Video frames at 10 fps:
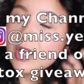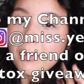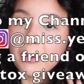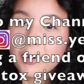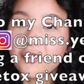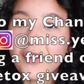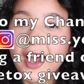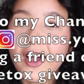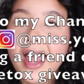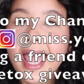on my
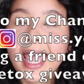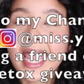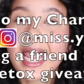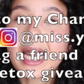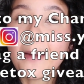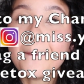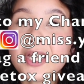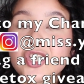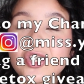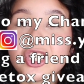profile, and make sure